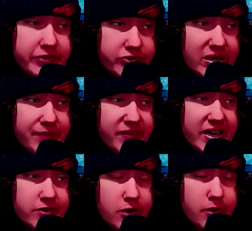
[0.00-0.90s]
was a
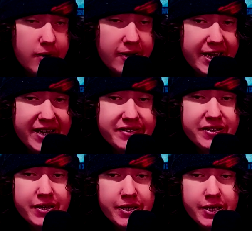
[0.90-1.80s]
Scream Factory
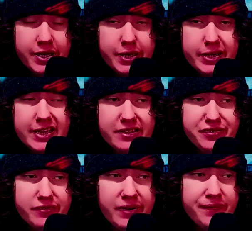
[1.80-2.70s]
release.
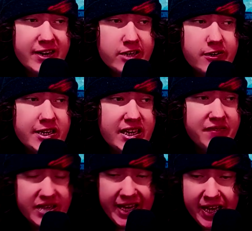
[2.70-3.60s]
Got the Scream Factory
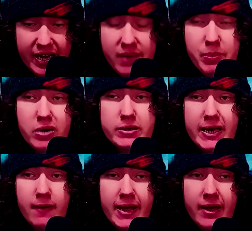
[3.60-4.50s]
DVD of
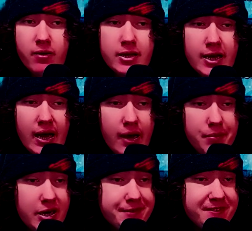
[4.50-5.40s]
Motel Hell.
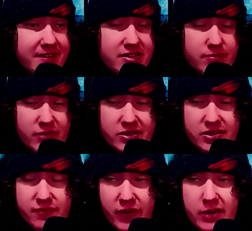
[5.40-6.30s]
I'm honestly
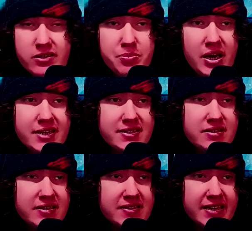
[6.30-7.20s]
was very
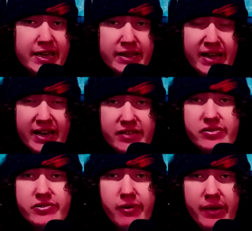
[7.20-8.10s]
surprised to see
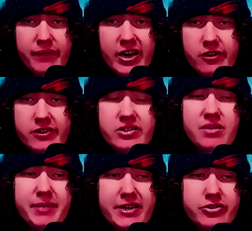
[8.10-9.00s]
that Scream
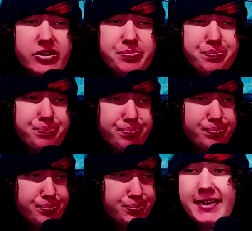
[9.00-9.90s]
Factory still makes just
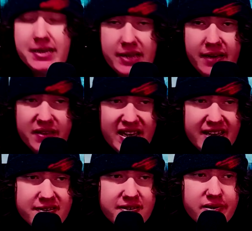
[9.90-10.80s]
basic
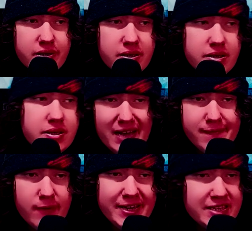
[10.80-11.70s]
DVDs, and I
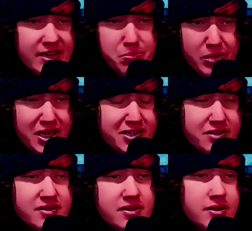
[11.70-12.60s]
got it for like
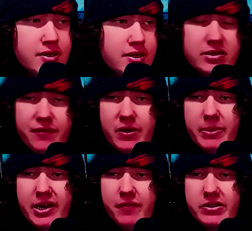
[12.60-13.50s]
$10. And that was
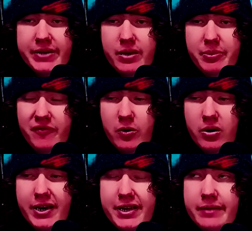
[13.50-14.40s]
a film I never saw
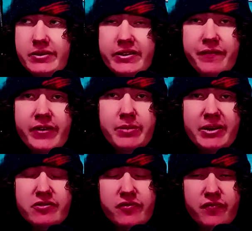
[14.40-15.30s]
before, and it was a
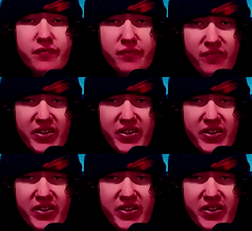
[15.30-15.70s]
film that was